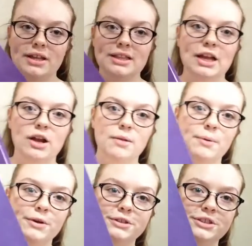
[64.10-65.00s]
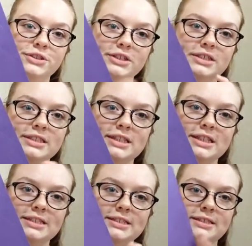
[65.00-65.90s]
in the Harry Potter series.
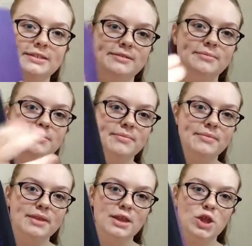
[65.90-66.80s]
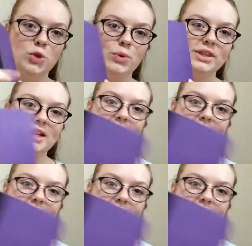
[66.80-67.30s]
This is the one that I